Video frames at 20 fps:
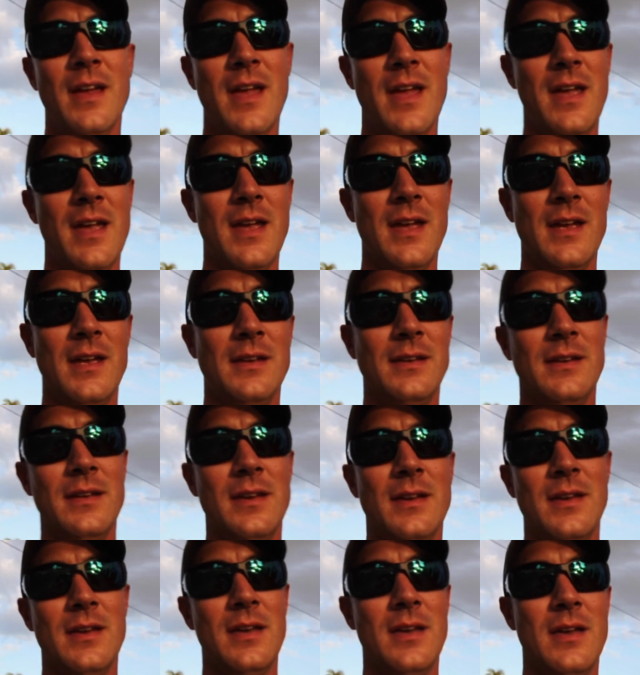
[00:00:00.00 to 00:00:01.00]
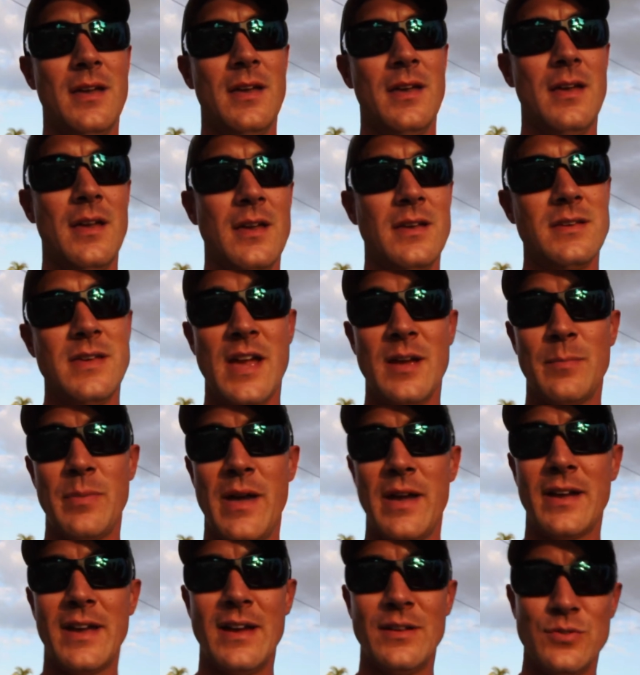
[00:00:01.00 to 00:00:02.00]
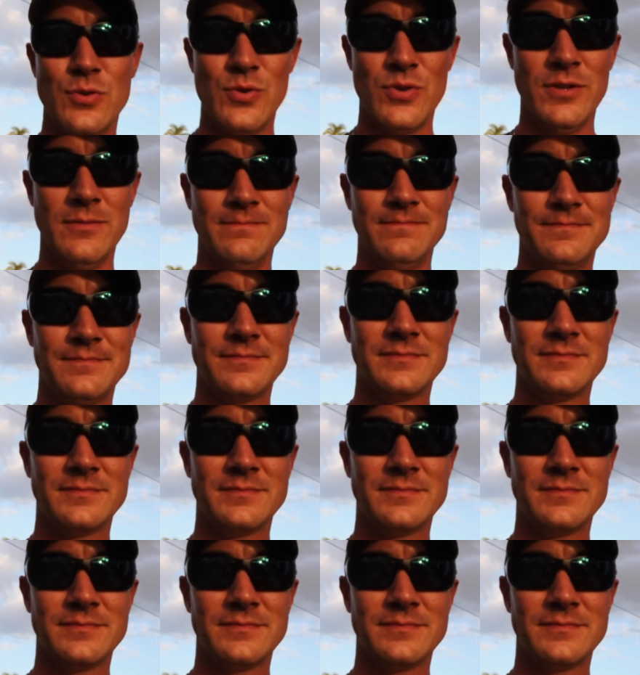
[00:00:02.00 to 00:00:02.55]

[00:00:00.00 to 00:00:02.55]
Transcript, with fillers: and Yak Pak Outdoor.